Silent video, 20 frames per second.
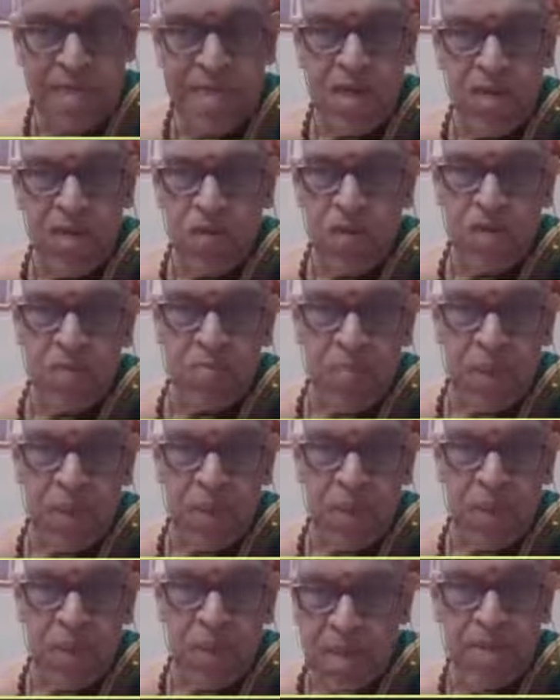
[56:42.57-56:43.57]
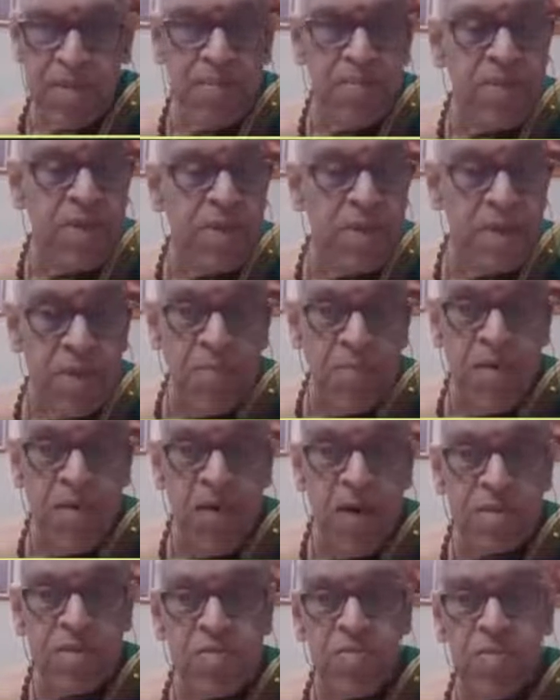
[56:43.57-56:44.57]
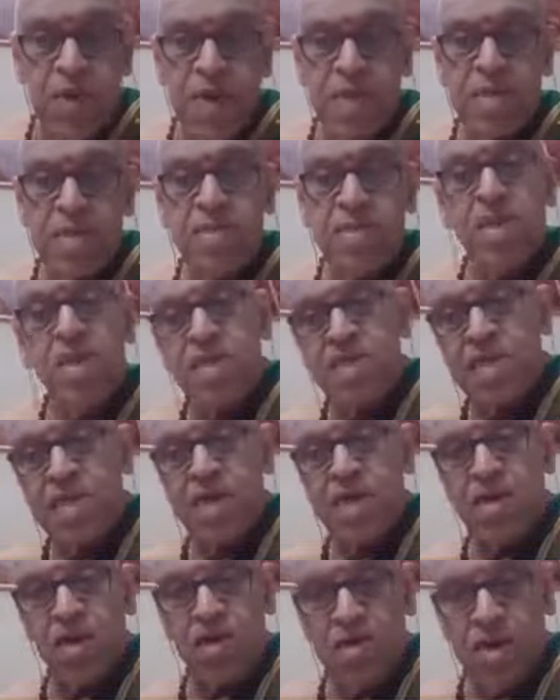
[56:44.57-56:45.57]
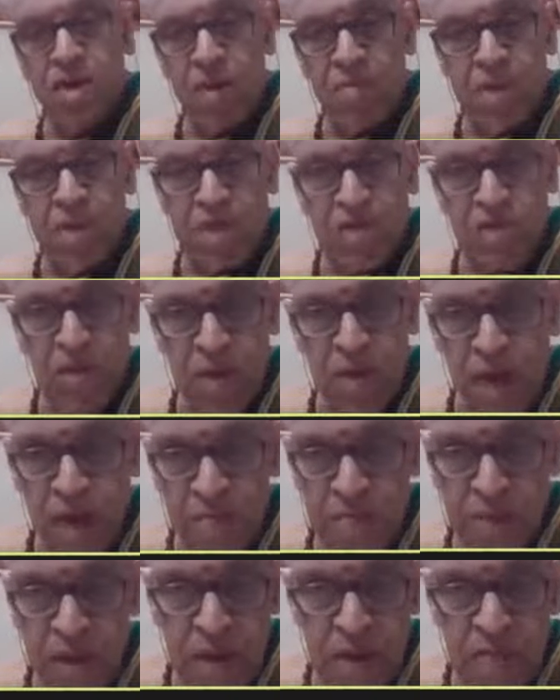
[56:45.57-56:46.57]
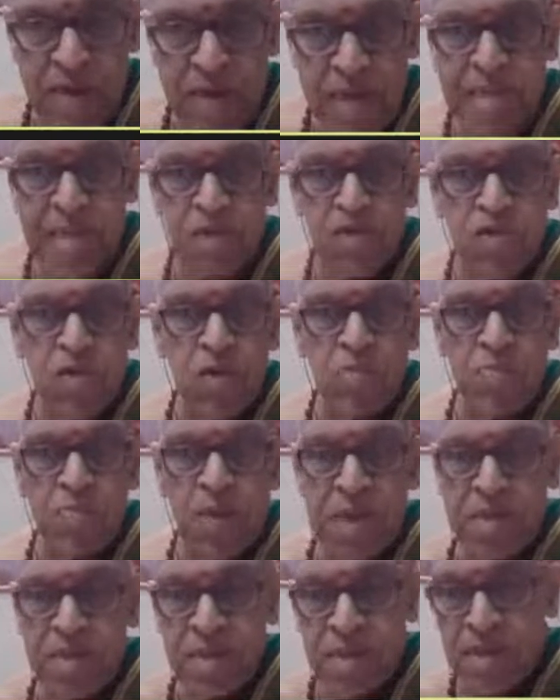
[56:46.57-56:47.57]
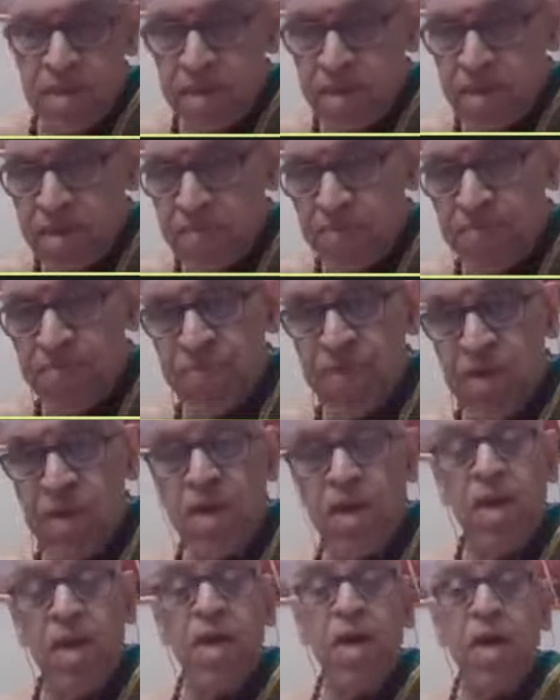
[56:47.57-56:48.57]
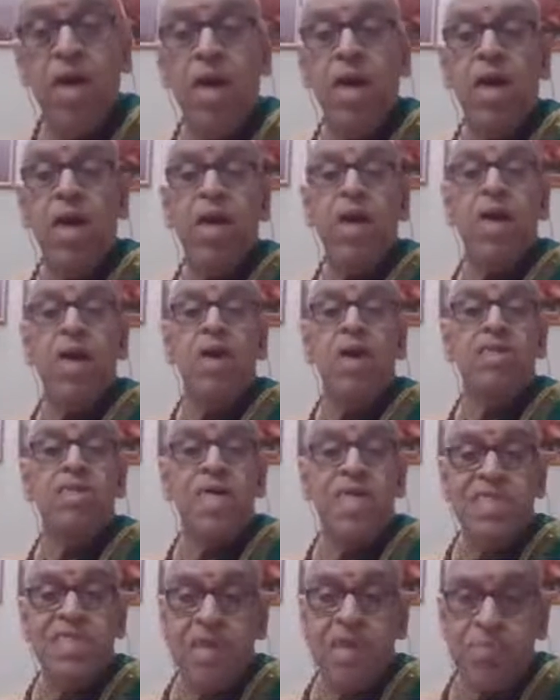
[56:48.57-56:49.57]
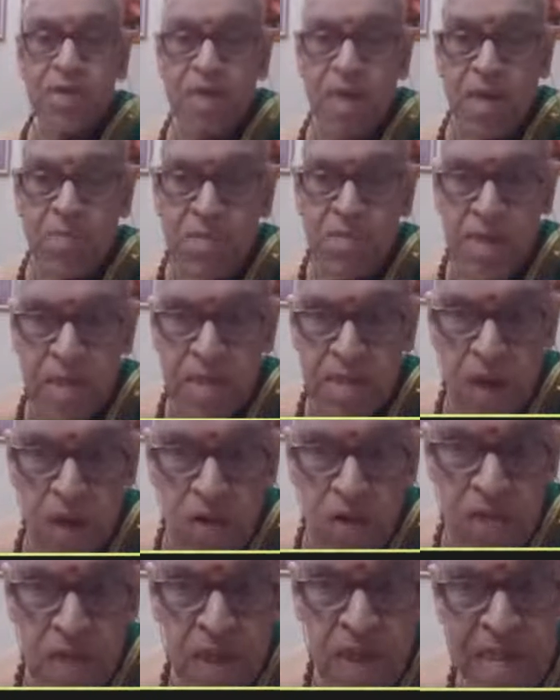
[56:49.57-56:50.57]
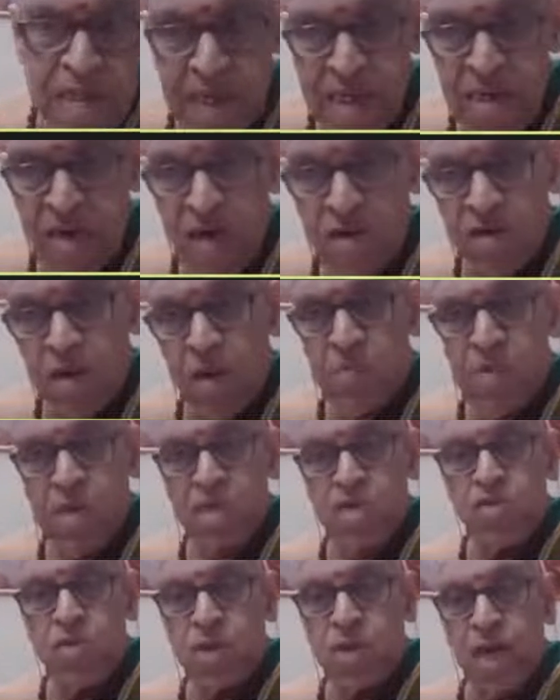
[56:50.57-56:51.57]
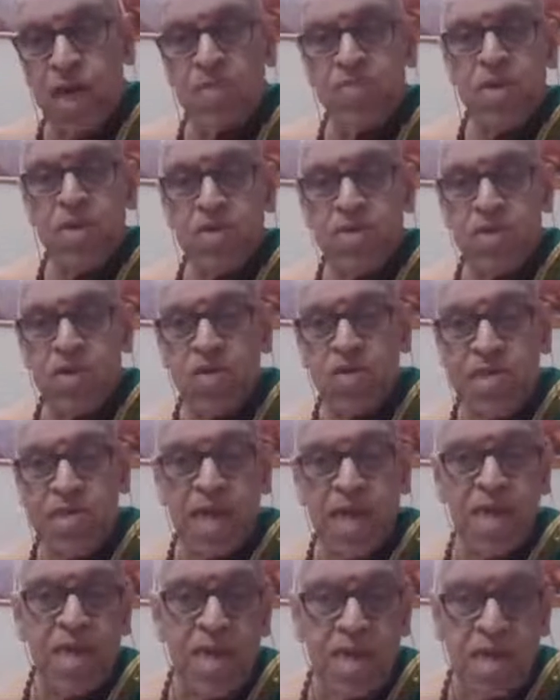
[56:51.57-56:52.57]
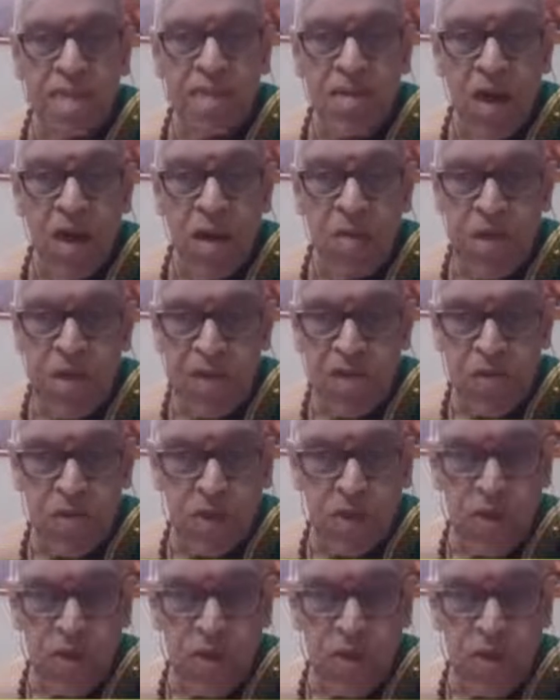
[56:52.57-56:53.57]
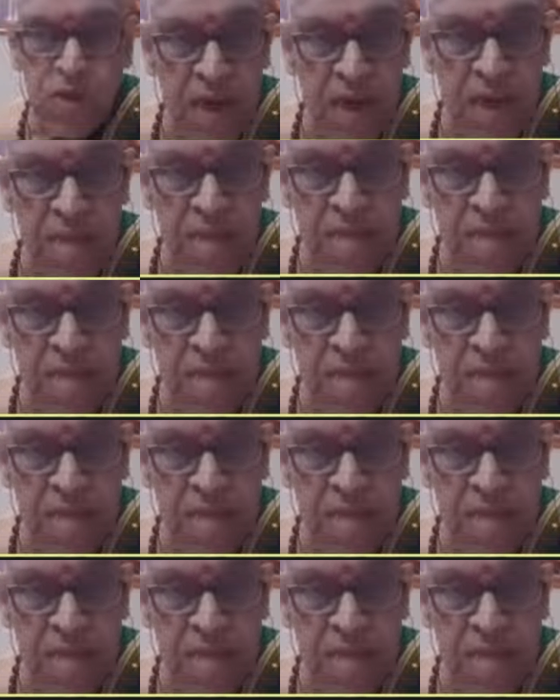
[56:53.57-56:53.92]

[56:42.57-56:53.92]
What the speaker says: she took birth in Himavan's place, she got Kameshwara. When she took birth in Daksha Prajapati's house, she got Kameshwara. So she gets Kameshwara as